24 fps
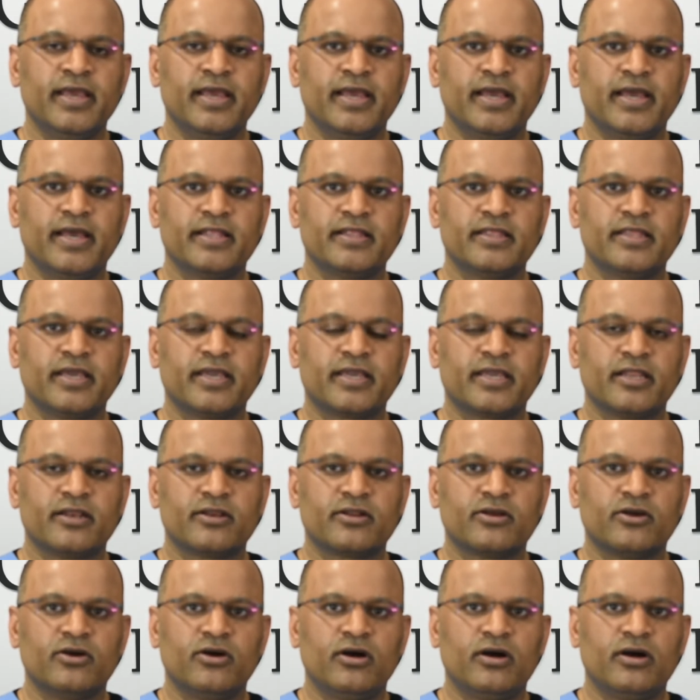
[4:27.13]
and they
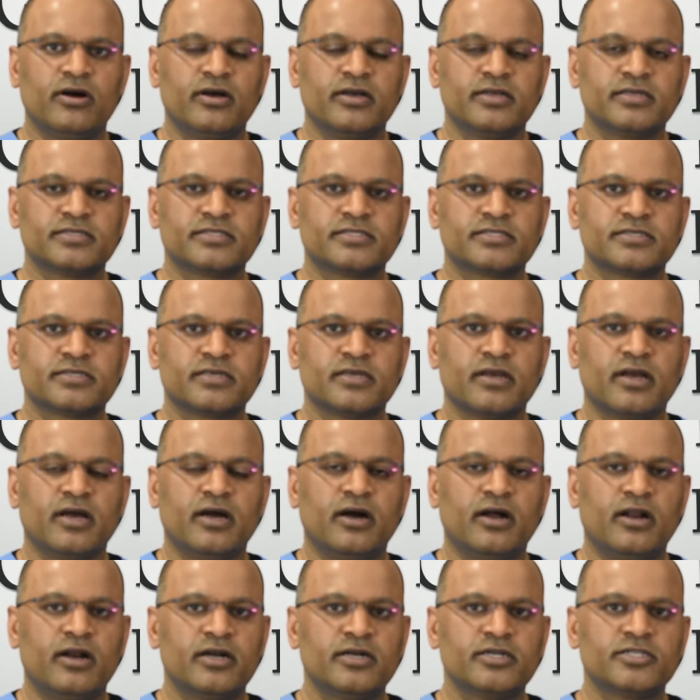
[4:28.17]
can cause
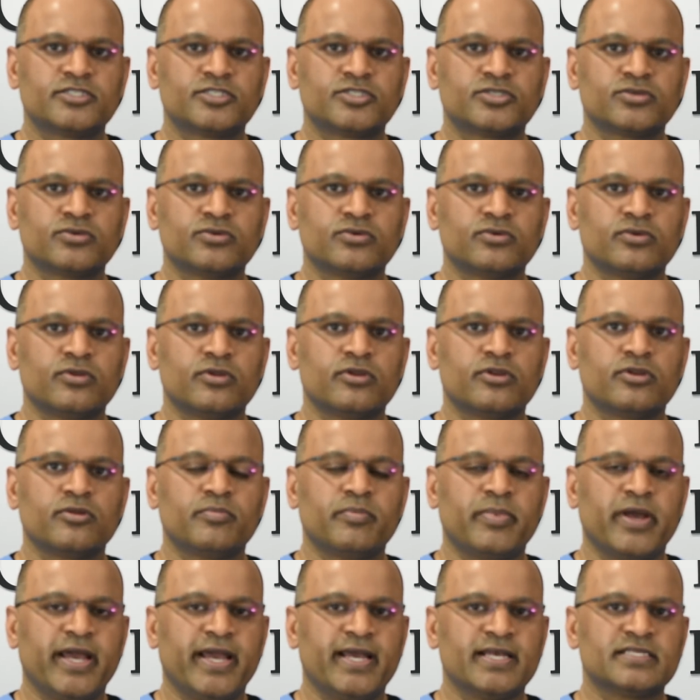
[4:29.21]
hard stool to
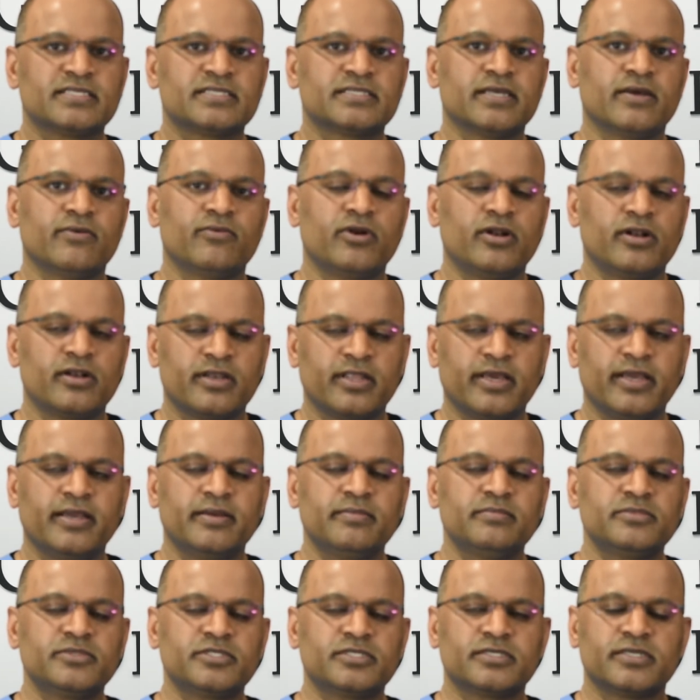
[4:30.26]
pass several
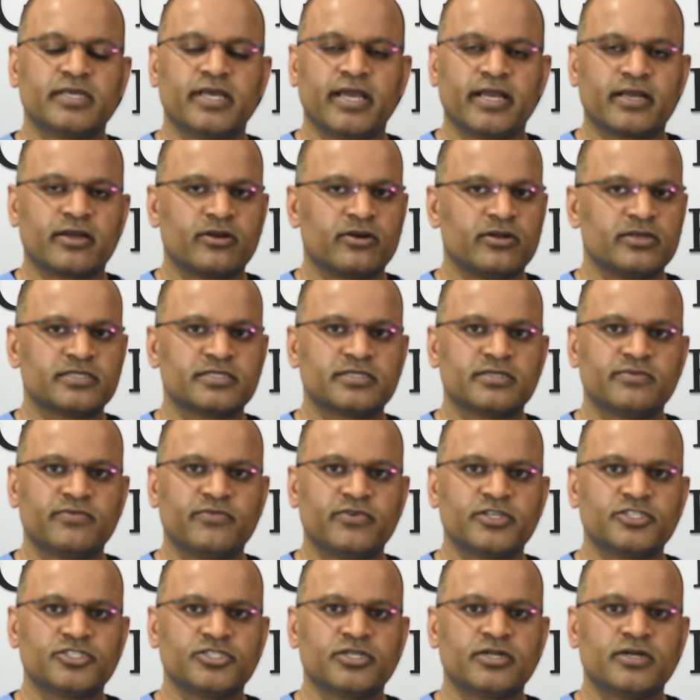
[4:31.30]
times across the
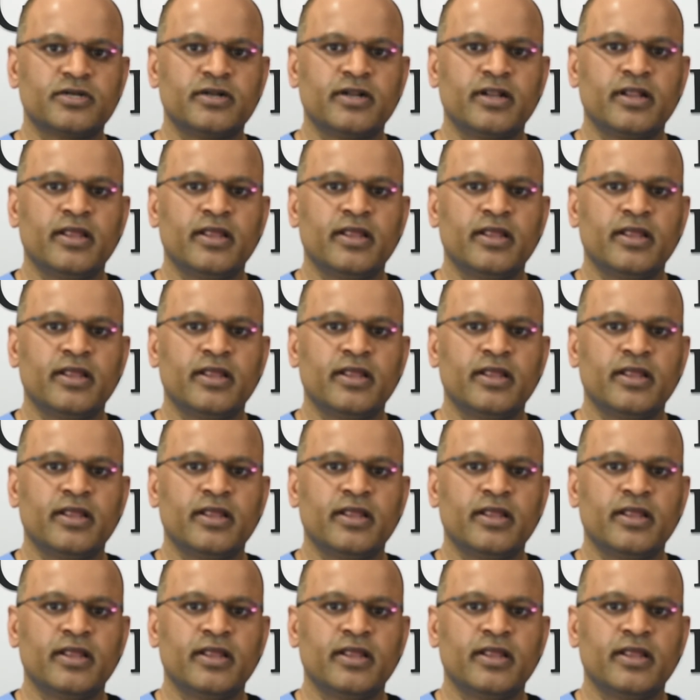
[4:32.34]
fissure